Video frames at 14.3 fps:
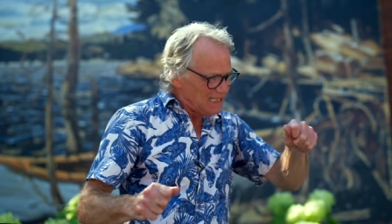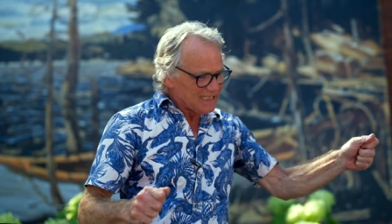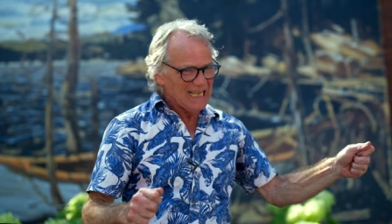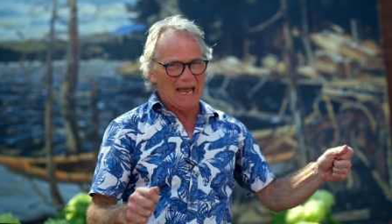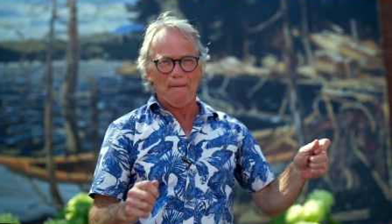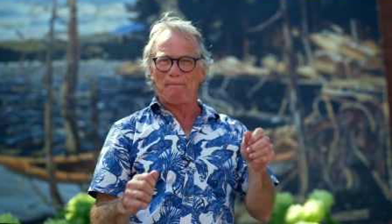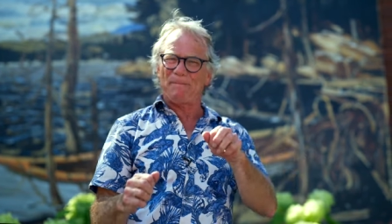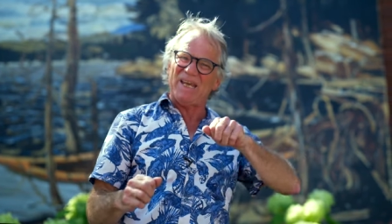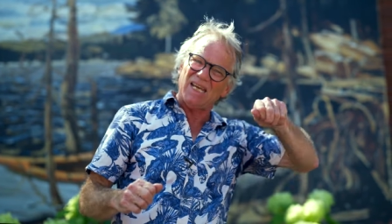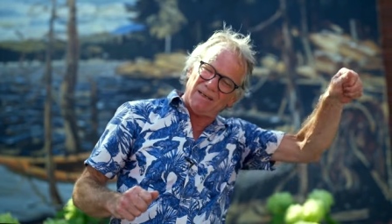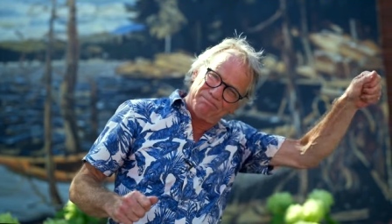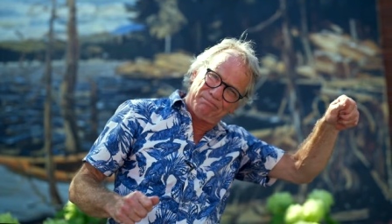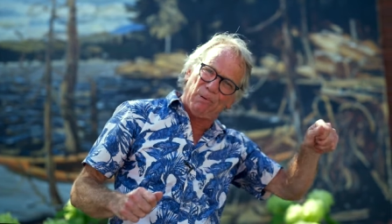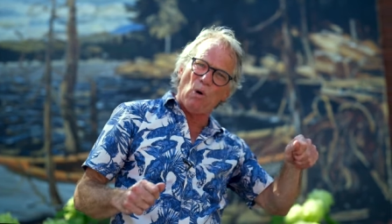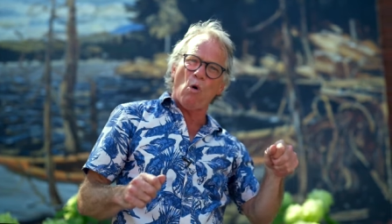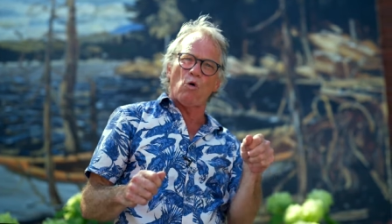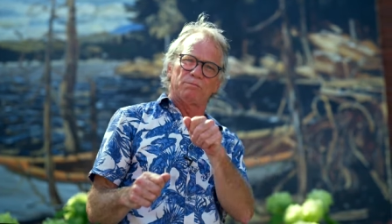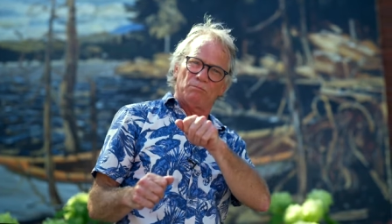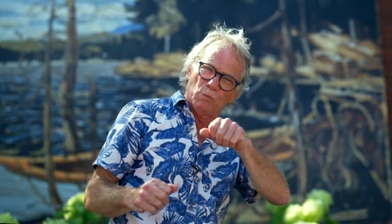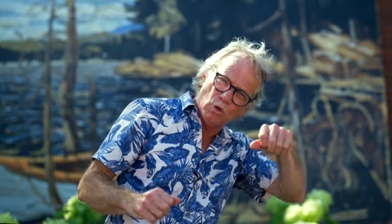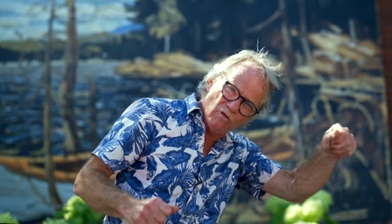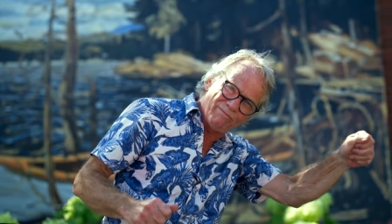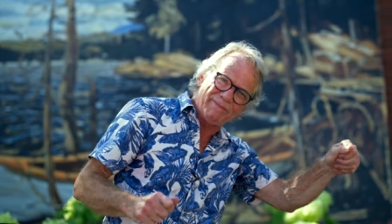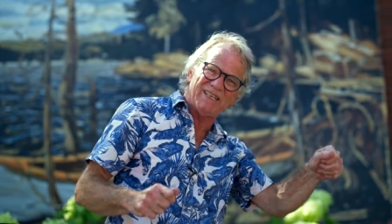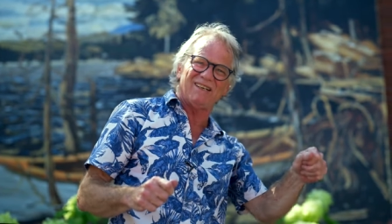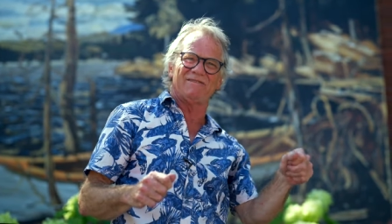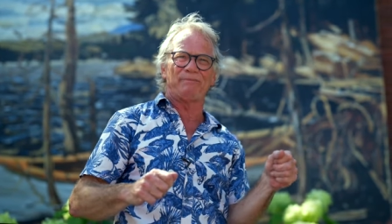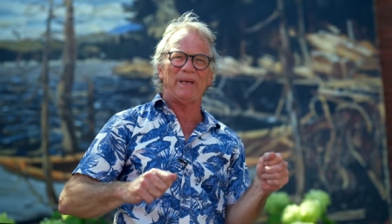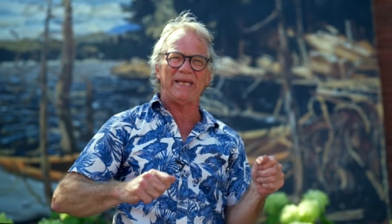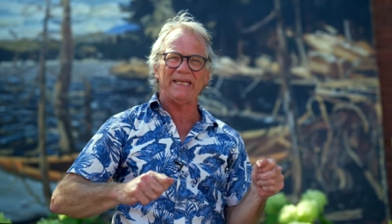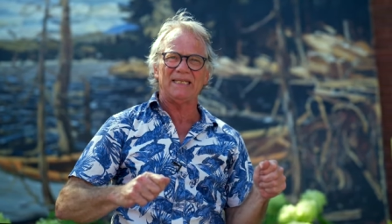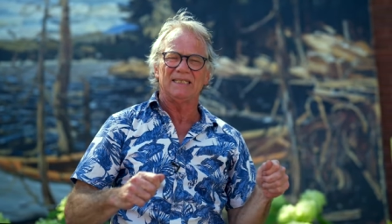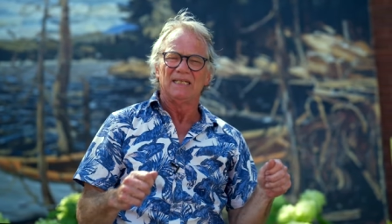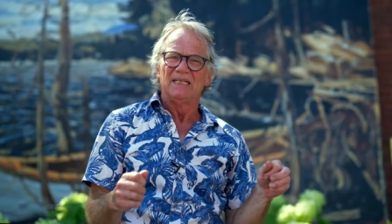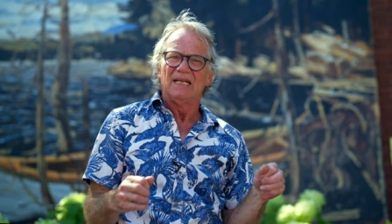that big bold movement of paint